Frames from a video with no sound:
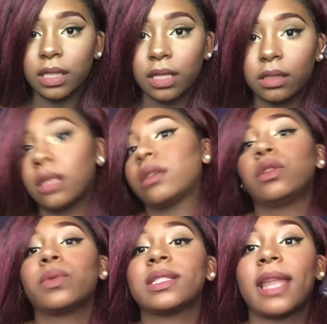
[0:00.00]
That's the
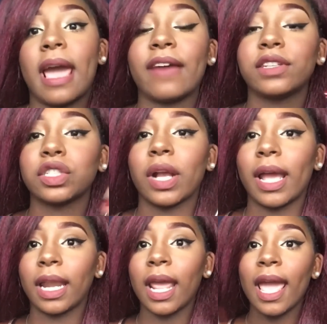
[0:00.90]
new ones that I haven't
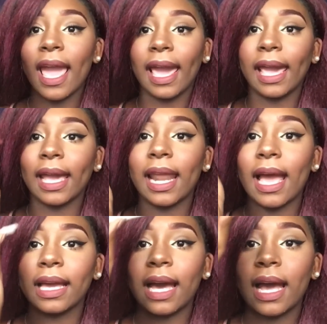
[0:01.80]
tried. And
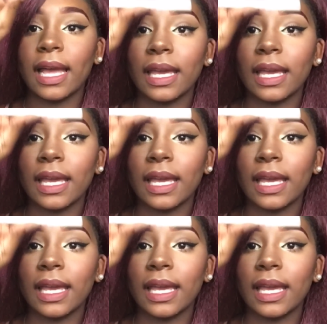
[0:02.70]
I got